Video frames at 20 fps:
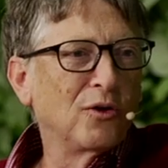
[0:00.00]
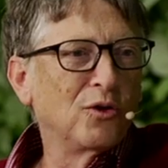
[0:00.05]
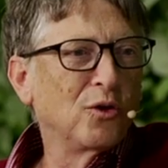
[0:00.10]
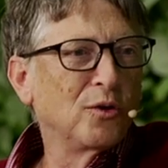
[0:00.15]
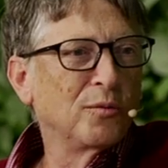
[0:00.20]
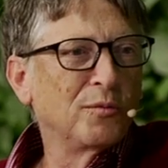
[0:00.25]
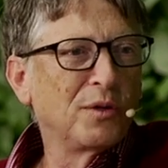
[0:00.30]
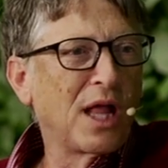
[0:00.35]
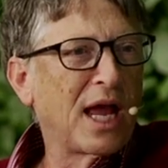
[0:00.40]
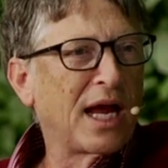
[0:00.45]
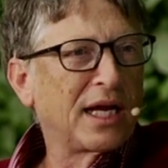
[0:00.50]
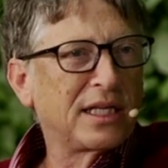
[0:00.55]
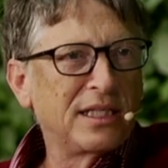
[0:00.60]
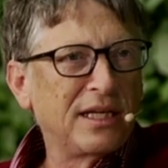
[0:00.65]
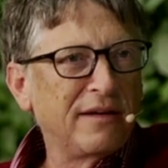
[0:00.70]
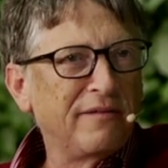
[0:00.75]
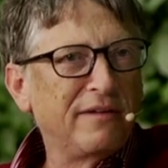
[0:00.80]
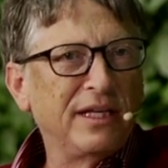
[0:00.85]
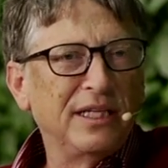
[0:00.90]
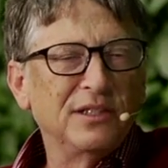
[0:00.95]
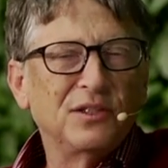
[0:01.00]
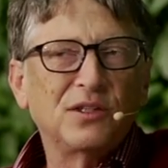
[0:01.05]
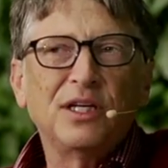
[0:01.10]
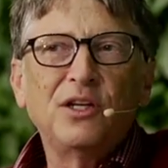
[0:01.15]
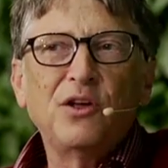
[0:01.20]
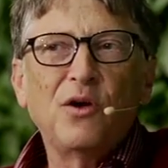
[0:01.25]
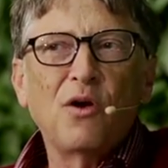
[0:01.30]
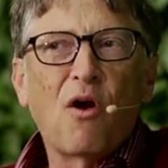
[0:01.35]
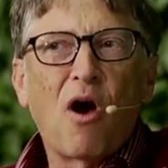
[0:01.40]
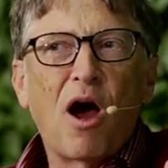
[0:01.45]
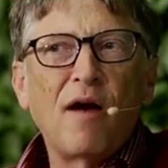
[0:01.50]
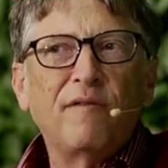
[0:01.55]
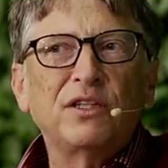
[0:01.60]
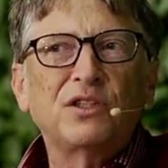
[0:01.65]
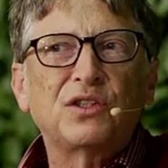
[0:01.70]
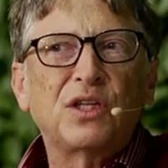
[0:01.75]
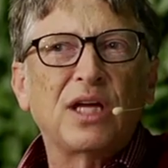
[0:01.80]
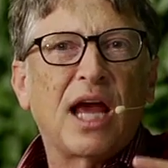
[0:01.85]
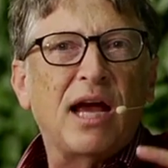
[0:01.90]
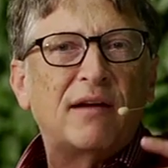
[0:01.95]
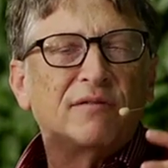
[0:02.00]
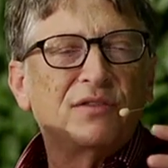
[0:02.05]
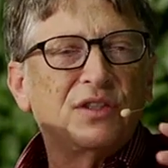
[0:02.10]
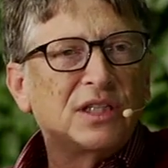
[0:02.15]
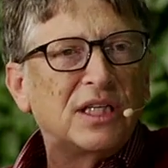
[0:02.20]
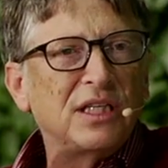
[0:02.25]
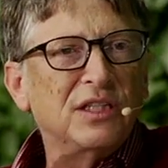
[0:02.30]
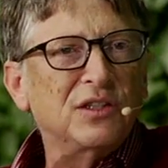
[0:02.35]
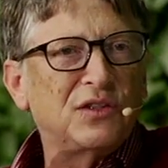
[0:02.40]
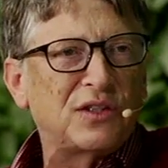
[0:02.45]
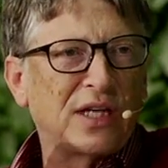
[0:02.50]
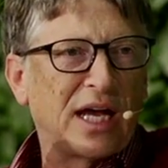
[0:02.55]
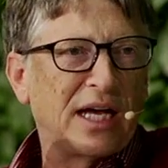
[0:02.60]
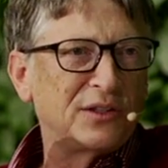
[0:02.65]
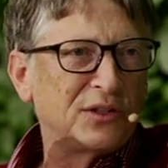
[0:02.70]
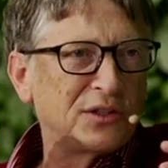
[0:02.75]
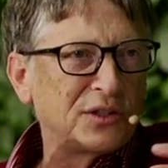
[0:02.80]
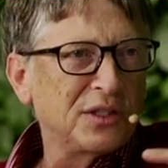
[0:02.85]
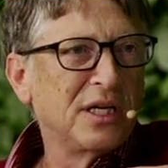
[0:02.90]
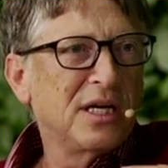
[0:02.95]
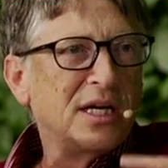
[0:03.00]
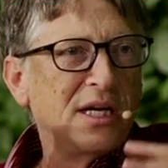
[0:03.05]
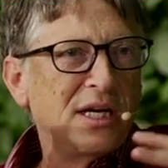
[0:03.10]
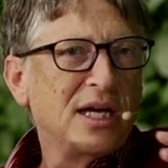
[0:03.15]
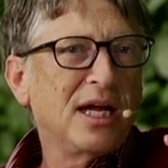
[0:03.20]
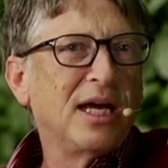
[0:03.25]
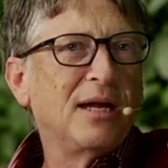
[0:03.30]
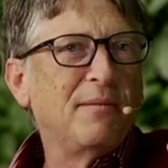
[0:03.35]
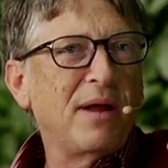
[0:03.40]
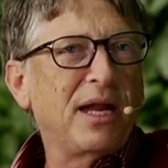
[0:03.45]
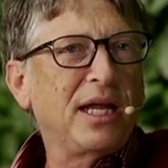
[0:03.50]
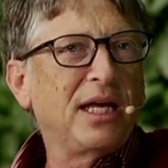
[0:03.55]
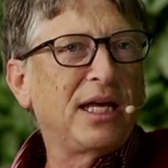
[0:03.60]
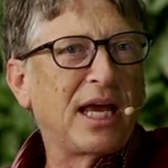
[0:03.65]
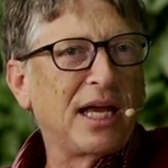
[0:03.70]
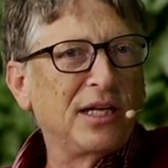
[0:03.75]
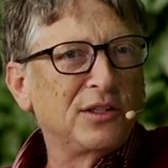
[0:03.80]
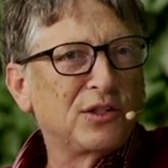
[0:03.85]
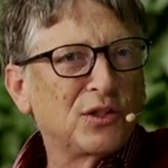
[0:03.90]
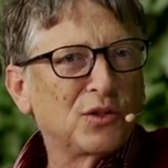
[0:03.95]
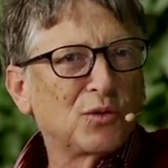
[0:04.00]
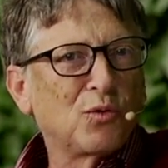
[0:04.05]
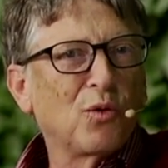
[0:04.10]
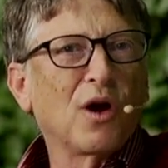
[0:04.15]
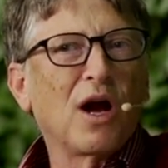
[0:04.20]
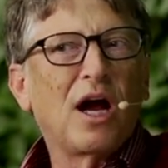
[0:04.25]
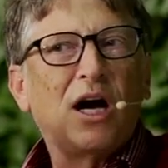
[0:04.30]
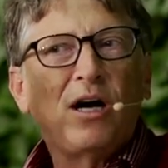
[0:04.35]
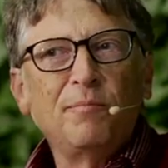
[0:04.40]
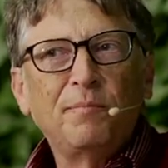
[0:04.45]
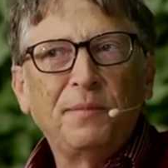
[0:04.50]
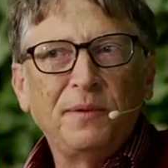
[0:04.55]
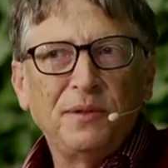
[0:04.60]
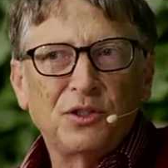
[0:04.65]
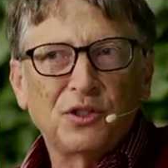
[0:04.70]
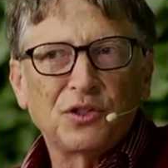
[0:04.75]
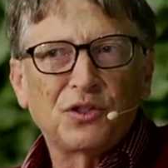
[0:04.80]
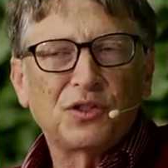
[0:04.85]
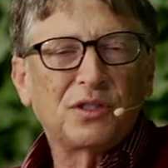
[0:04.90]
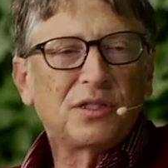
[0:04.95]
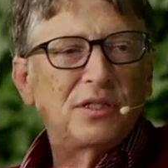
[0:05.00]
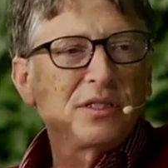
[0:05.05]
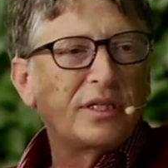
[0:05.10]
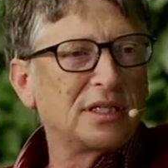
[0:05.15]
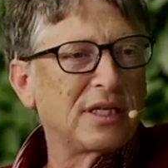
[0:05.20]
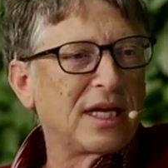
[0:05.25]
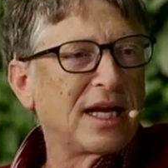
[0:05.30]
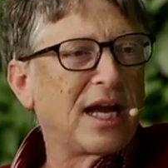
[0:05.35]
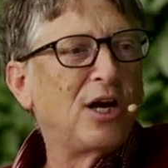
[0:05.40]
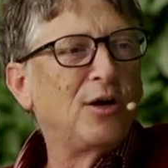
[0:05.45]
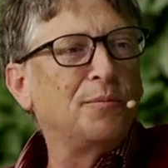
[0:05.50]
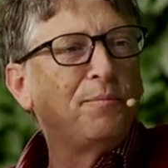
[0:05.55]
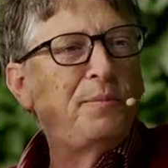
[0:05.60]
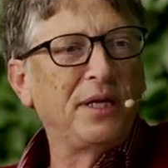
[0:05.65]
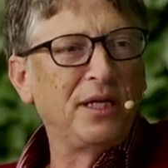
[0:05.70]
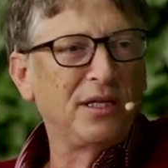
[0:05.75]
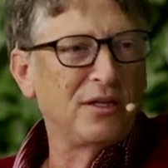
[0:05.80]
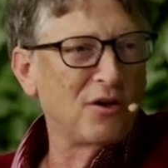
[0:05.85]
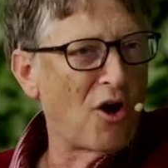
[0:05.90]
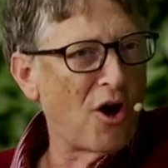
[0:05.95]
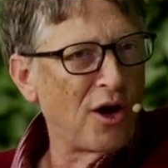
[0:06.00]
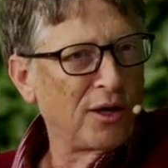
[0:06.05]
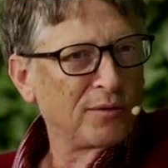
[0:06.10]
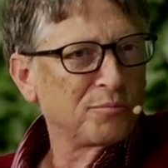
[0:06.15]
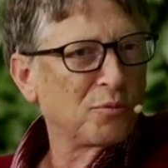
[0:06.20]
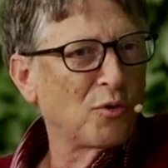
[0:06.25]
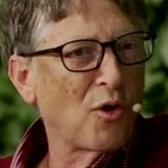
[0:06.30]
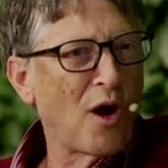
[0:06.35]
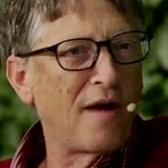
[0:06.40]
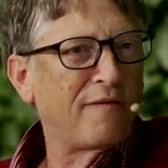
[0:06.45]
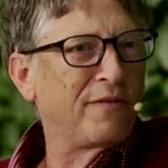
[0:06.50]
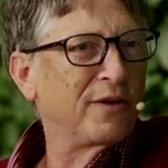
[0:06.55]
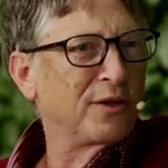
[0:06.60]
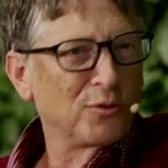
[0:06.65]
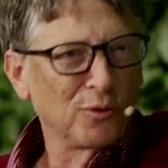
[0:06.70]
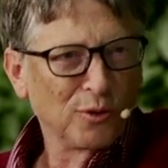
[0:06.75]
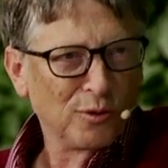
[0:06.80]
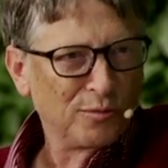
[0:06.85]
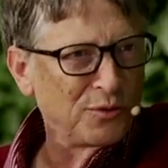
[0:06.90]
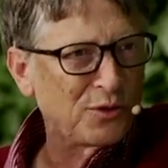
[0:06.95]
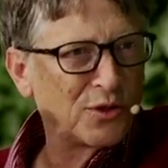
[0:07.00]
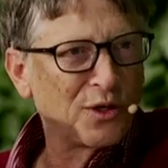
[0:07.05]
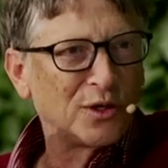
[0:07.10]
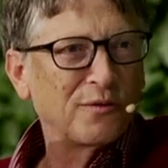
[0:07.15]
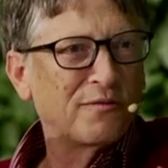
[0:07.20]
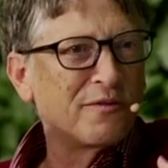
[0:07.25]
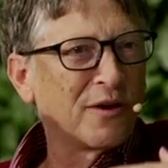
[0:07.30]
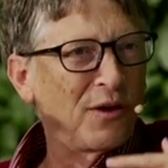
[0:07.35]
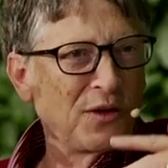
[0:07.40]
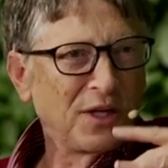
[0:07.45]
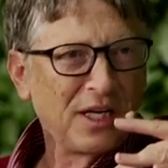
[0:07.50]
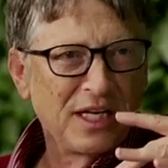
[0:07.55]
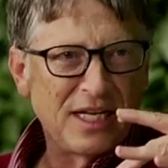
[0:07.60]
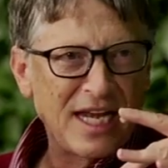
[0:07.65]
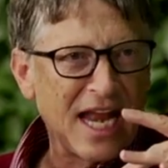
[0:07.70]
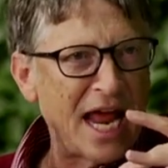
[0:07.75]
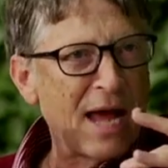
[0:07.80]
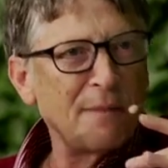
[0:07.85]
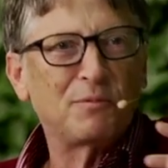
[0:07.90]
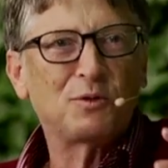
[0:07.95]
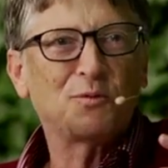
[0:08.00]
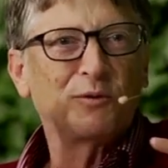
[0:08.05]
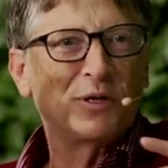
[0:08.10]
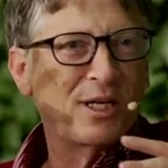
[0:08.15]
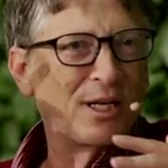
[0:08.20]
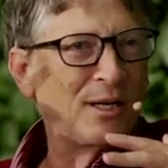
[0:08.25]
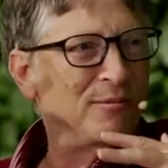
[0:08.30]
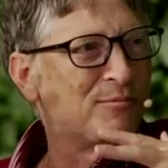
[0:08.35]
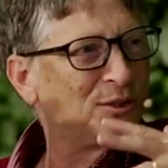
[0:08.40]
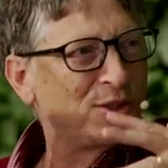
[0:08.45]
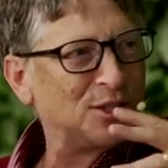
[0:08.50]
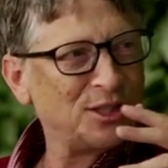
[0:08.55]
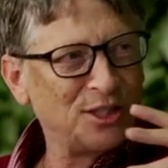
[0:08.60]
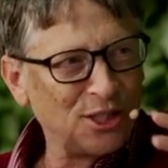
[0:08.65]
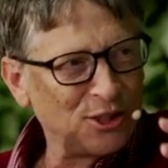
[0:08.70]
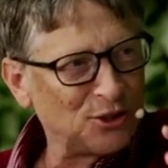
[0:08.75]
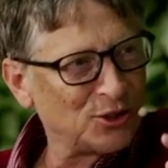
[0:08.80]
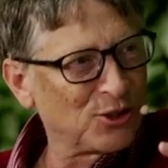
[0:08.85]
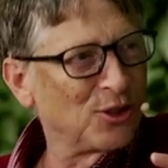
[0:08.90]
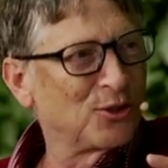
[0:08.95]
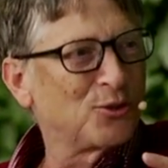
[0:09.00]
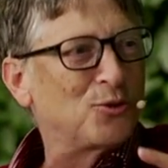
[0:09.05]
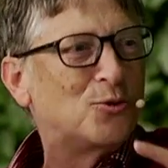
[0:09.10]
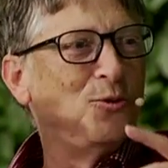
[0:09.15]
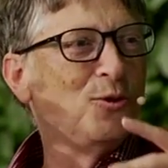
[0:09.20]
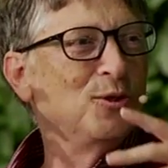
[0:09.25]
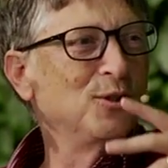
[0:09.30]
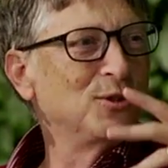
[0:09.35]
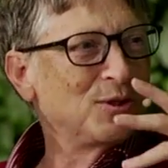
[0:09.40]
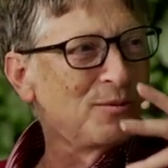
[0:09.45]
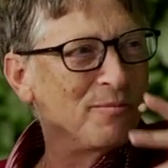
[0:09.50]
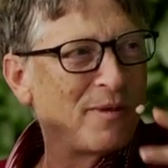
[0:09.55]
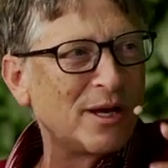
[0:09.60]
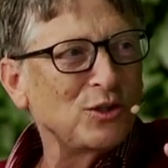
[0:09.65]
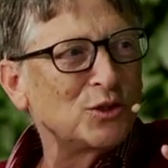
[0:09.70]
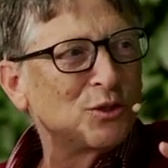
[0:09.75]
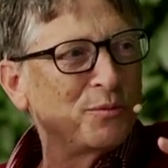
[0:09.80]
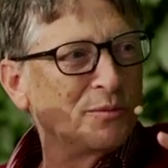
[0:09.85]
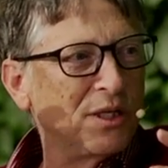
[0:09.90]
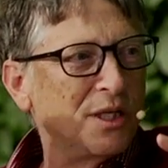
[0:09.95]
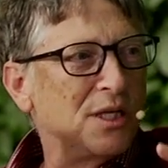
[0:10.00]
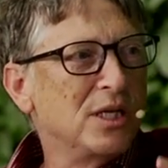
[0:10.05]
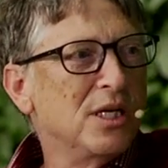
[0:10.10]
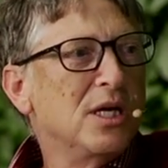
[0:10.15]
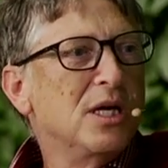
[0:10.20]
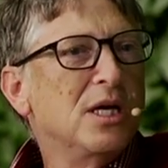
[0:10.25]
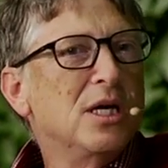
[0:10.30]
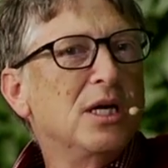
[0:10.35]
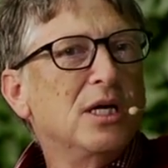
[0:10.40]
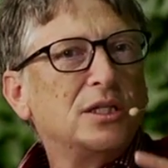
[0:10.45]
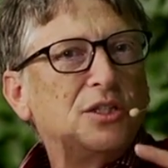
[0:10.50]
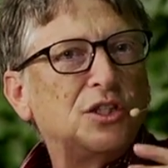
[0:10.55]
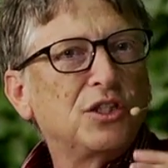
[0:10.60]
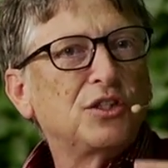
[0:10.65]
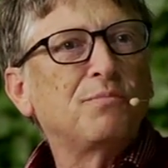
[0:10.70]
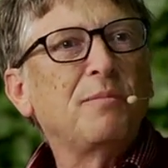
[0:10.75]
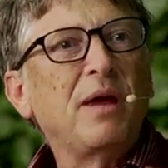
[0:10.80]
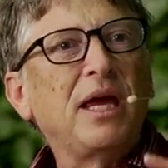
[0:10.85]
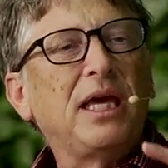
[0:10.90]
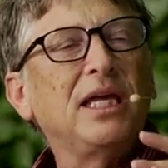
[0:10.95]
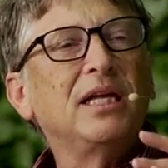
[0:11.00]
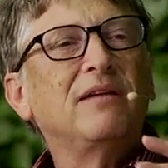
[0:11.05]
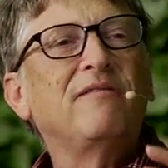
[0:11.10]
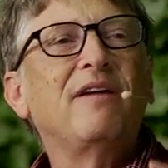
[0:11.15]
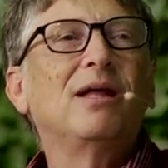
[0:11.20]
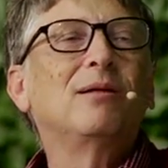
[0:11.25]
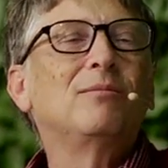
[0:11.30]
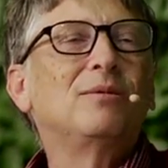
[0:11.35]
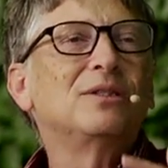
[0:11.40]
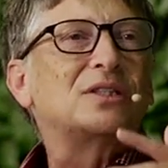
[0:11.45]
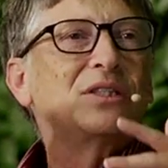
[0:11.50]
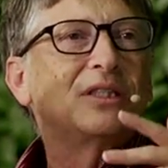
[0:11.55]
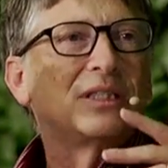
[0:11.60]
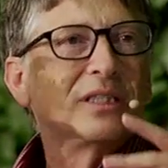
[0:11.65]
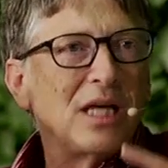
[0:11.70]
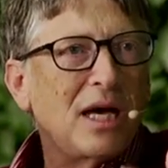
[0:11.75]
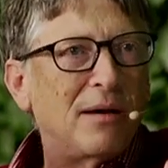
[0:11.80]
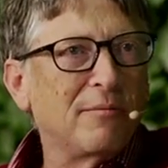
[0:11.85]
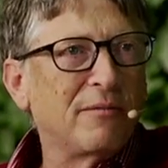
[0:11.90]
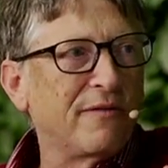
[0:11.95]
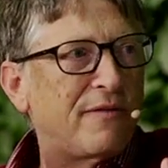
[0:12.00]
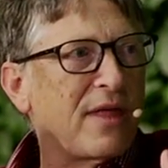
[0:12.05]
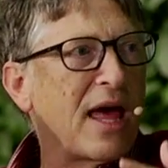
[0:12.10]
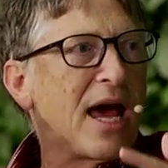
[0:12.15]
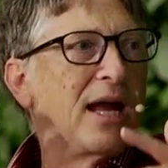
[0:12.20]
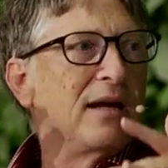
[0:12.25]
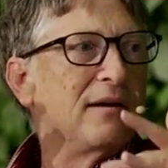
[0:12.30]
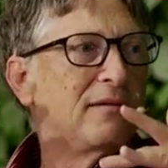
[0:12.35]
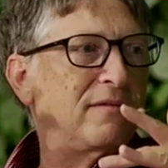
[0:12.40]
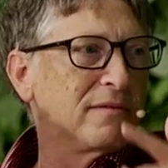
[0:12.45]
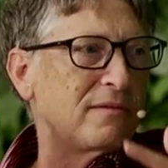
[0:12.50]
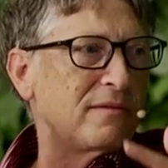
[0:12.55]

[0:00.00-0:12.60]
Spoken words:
normal activities? And you obviously have skill sets in many cases where helping nonprofit groups that are fairly inept when it comes to digital tools and measurement, just making available some of that